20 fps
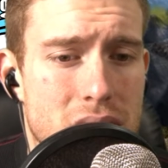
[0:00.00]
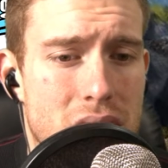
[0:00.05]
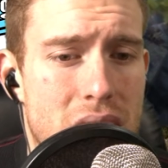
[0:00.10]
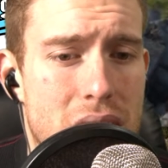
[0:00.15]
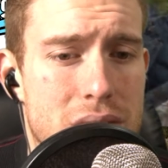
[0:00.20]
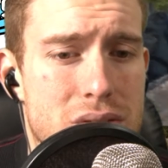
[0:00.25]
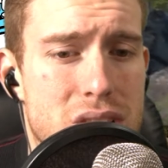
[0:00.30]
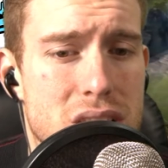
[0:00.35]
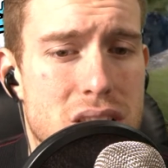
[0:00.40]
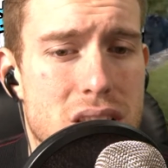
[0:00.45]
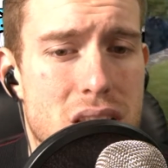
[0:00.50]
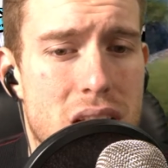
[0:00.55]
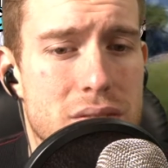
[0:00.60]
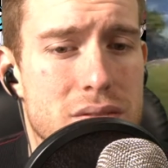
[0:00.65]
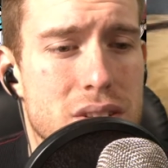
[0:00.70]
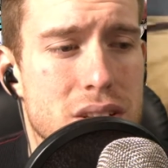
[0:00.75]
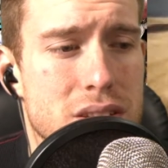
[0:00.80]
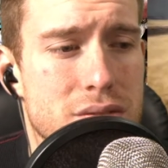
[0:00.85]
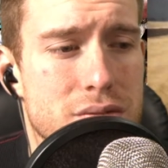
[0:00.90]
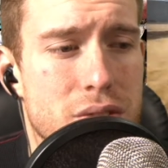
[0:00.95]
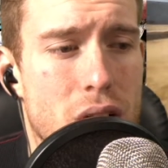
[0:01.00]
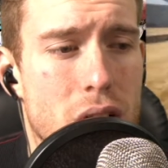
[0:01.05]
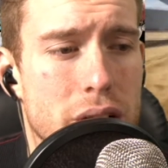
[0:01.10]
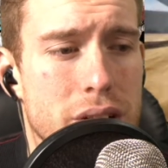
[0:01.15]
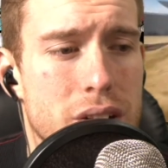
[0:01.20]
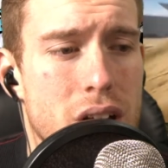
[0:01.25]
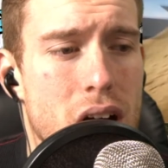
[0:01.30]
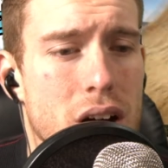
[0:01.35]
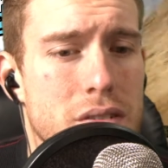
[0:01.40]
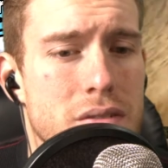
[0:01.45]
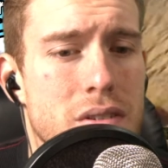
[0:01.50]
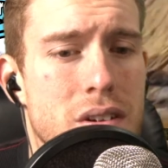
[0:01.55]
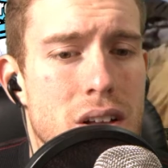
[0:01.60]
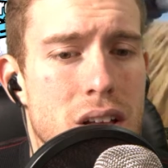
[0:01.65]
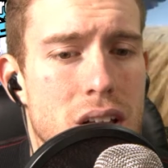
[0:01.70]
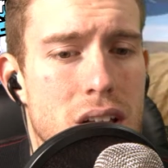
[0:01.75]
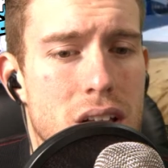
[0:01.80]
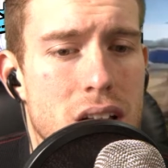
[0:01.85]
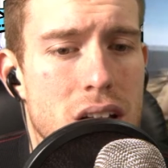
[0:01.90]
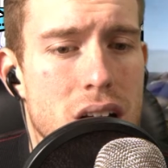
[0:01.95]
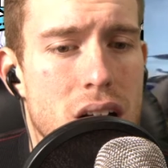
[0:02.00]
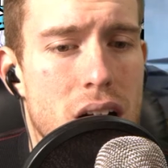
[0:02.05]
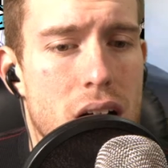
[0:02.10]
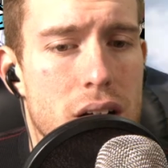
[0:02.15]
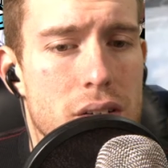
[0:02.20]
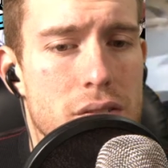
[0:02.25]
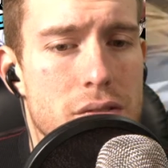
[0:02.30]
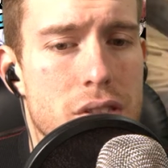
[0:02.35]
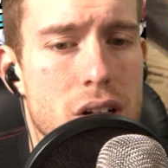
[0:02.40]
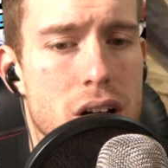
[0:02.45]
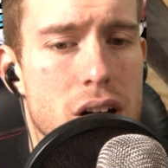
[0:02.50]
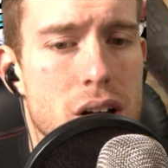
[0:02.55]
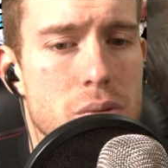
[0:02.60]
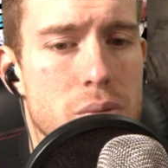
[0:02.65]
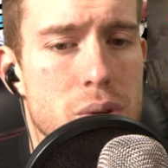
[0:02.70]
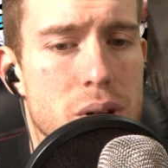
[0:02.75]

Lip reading: I've just fallen off of the